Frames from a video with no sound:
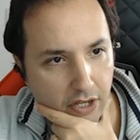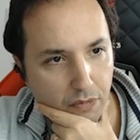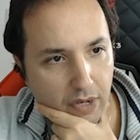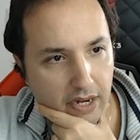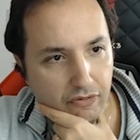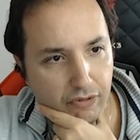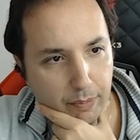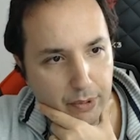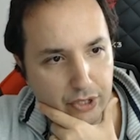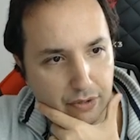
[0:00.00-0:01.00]
What if we
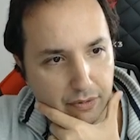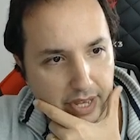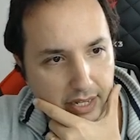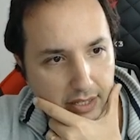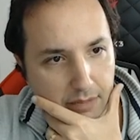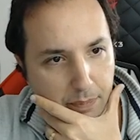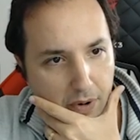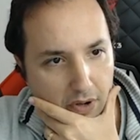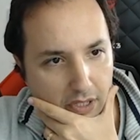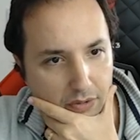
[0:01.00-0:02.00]
push already the
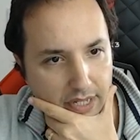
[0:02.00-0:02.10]
pawn to